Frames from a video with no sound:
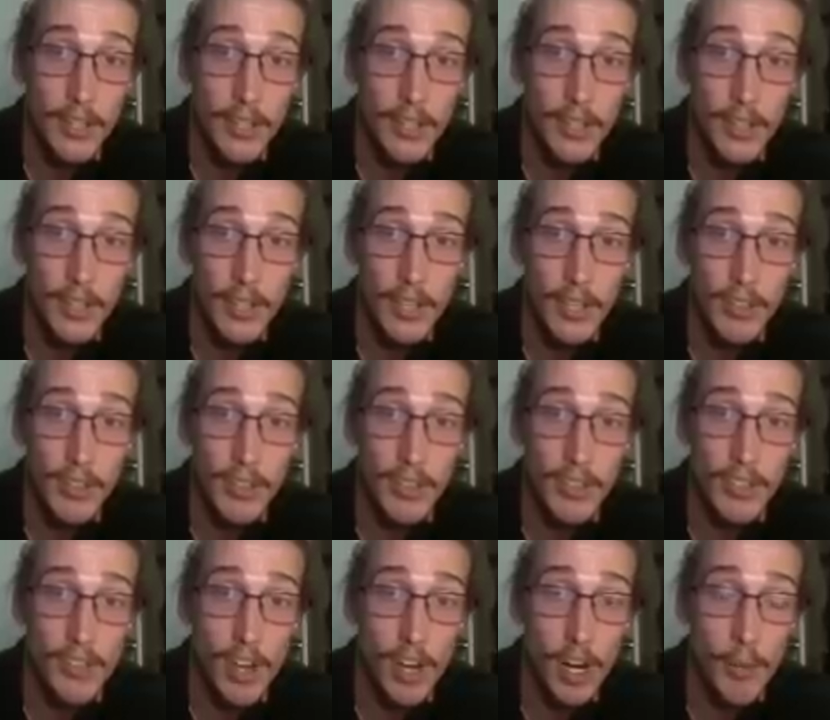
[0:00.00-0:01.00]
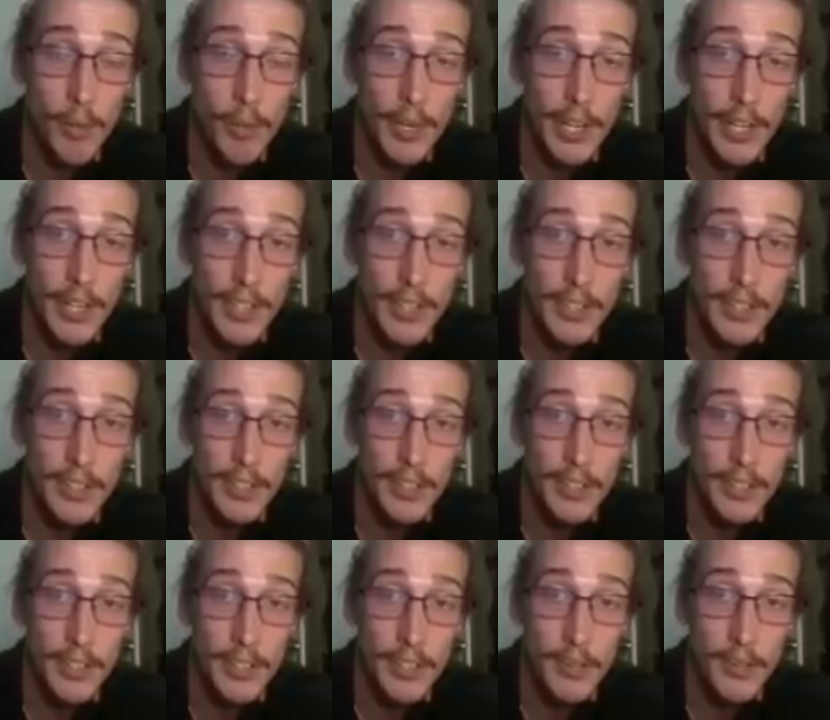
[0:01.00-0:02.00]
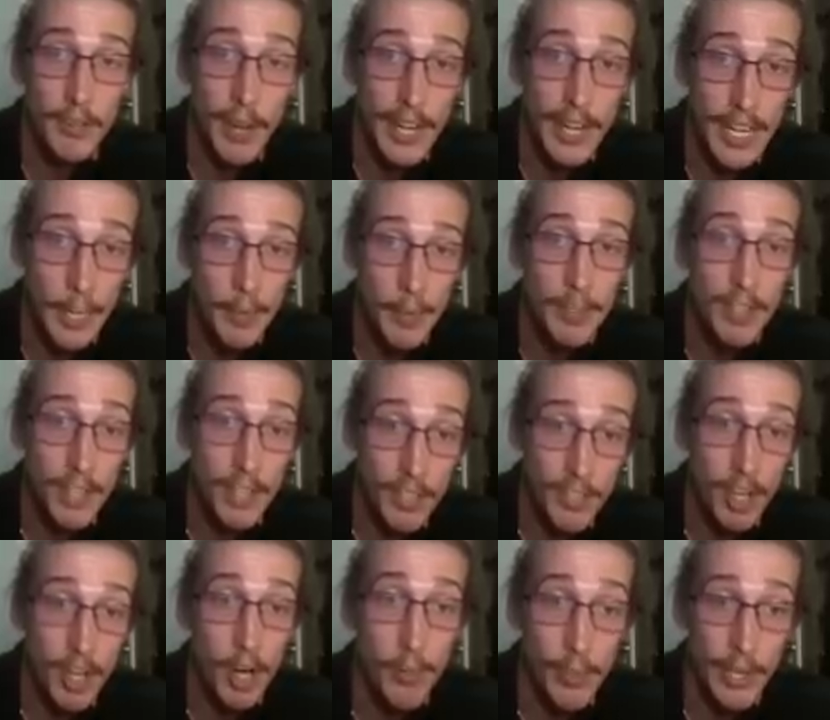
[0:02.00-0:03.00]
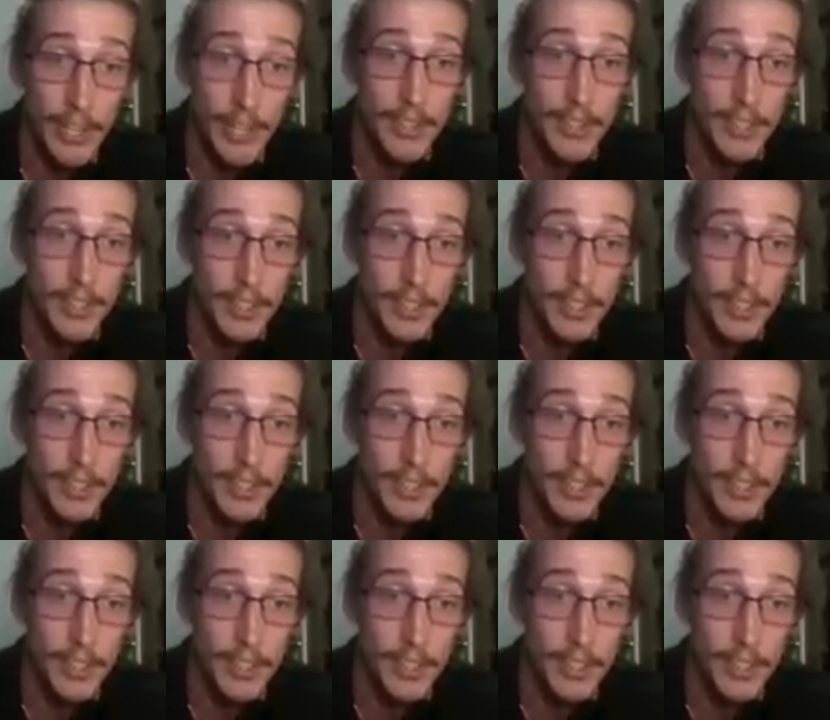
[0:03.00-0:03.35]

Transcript: This is his armpit. My hip is in his armpit.